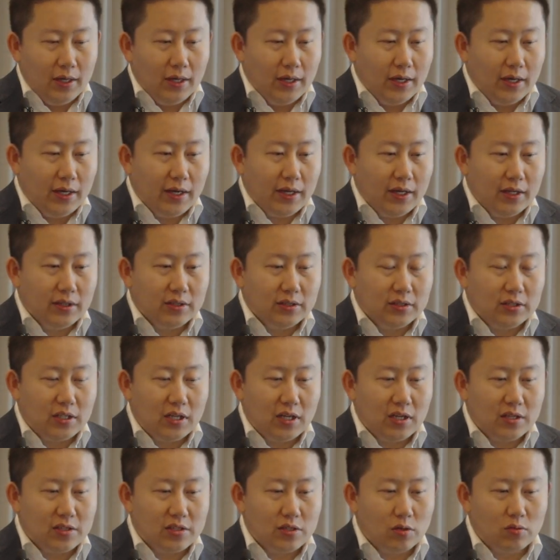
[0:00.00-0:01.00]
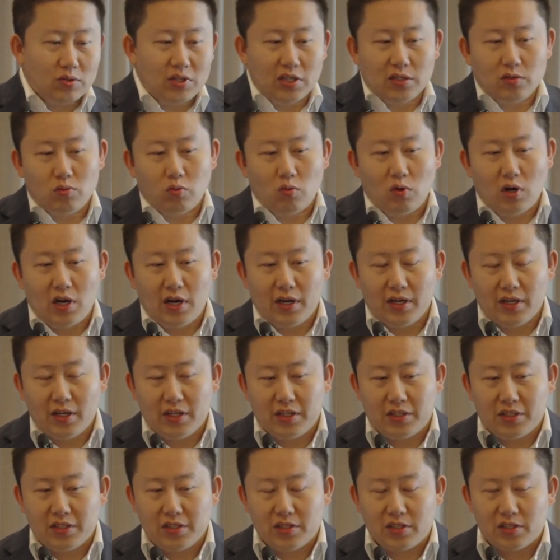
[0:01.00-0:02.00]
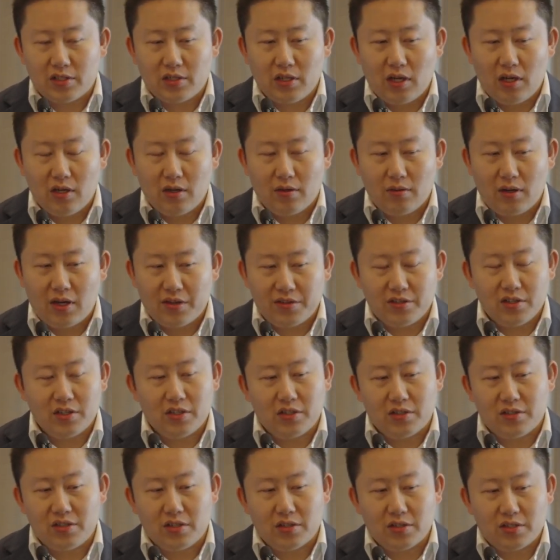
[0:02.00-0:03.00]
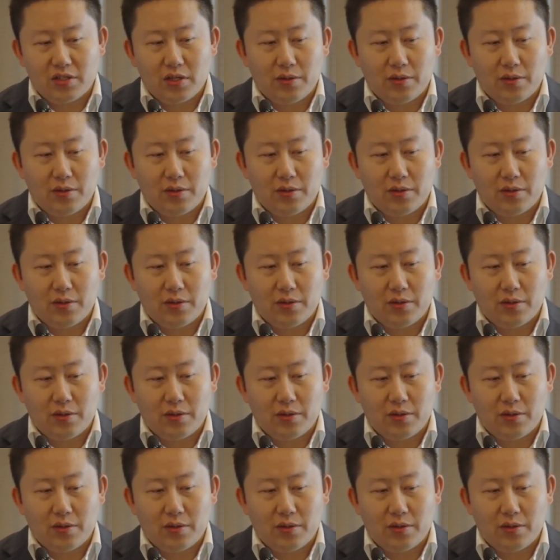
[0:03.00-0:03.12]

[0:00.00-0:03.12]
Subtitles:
And so that's why it is, I think there's